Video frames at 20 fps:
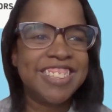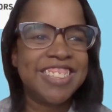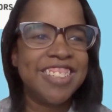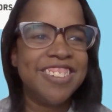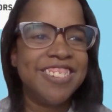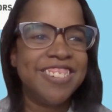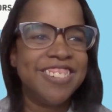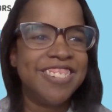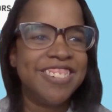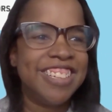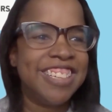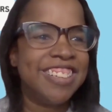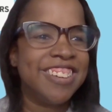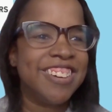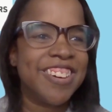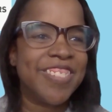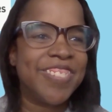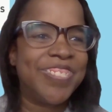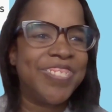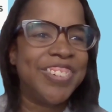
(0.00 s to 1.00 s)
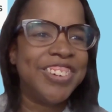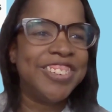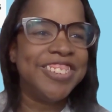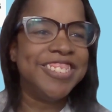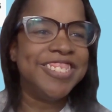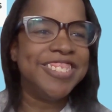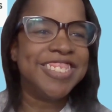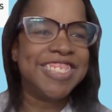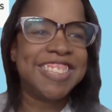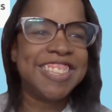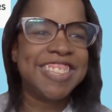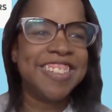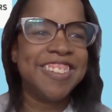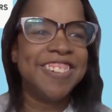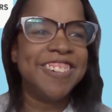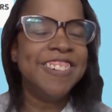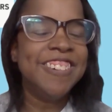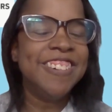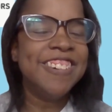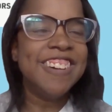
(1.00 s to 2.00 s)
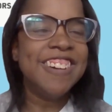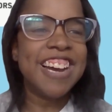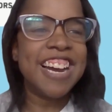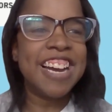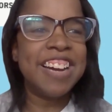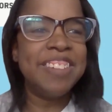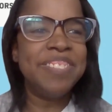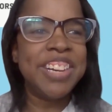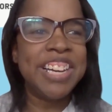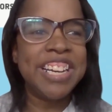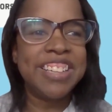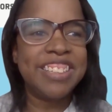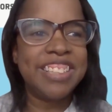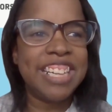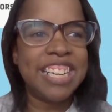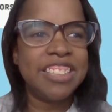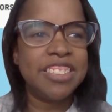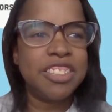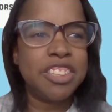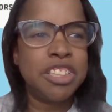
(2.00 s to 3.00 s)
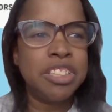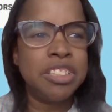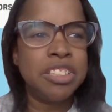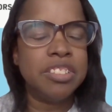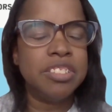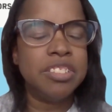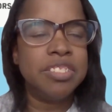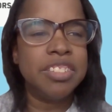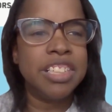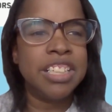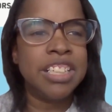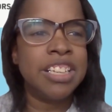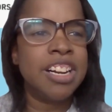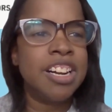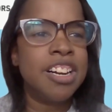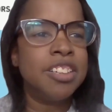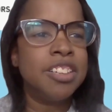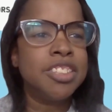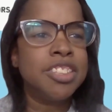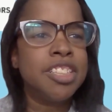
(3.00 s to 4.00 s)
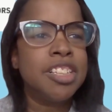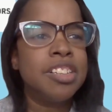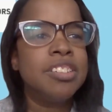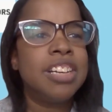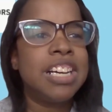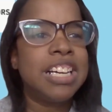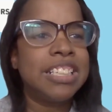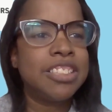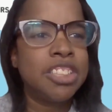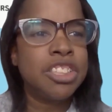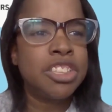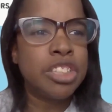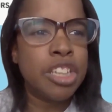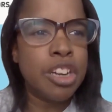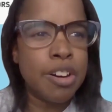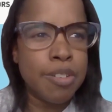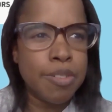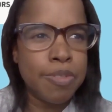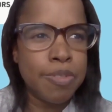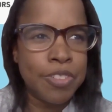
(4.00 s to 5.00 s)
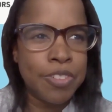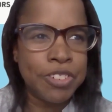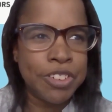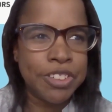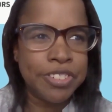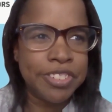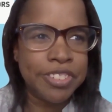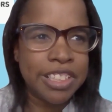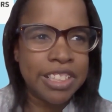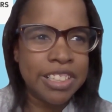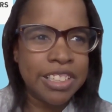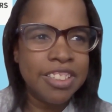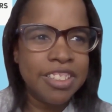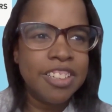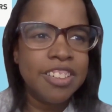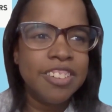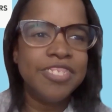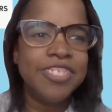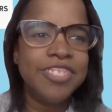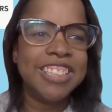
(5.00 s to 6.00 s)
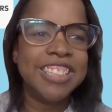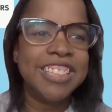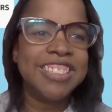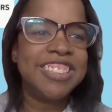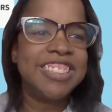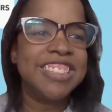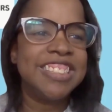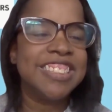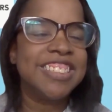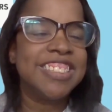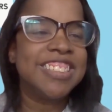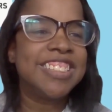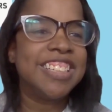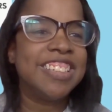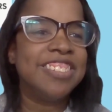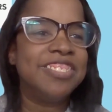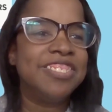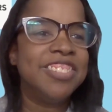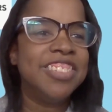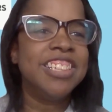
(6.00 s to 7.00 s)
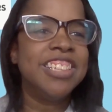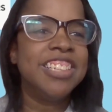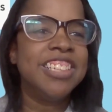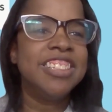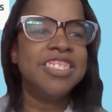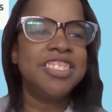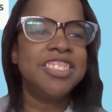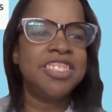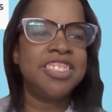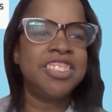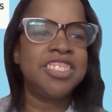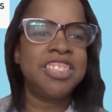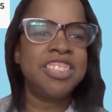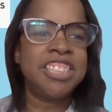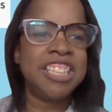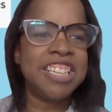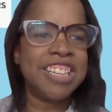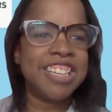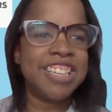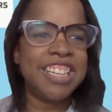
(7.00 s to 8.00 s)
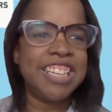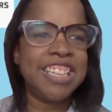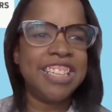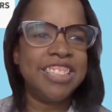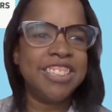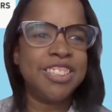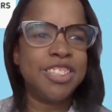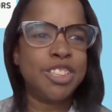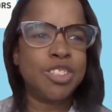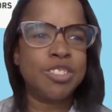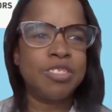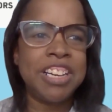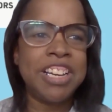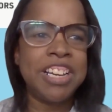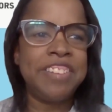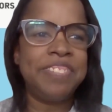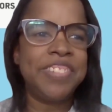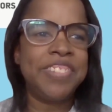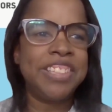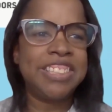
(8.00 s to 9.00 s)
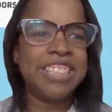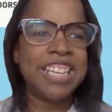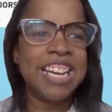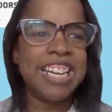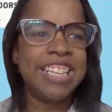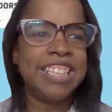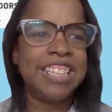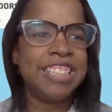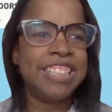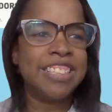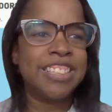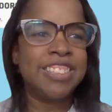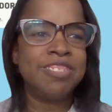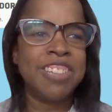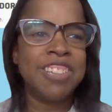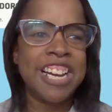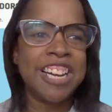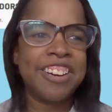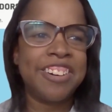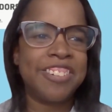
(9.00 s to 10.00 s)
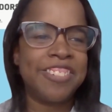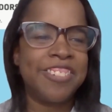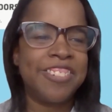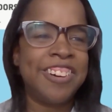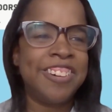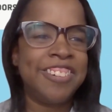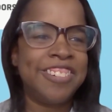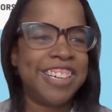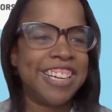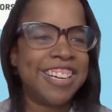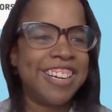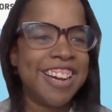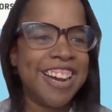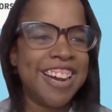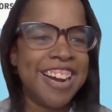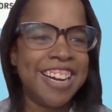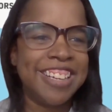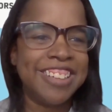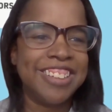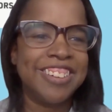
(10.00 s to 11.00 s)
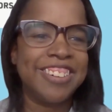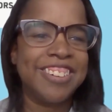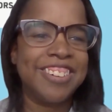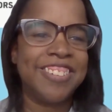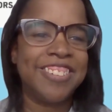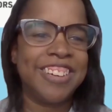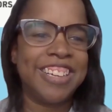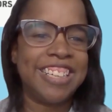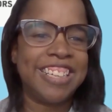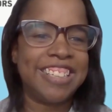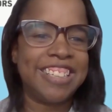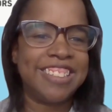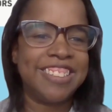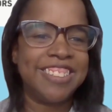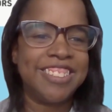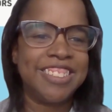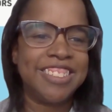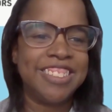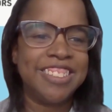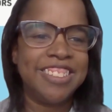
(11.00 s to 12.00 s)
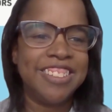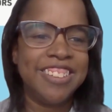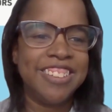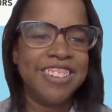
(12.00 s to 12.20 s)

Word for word: so right. in their food. So I make that too, and I also like soul food, which is some chicken, sweet potatoes, macaroni, collard greens,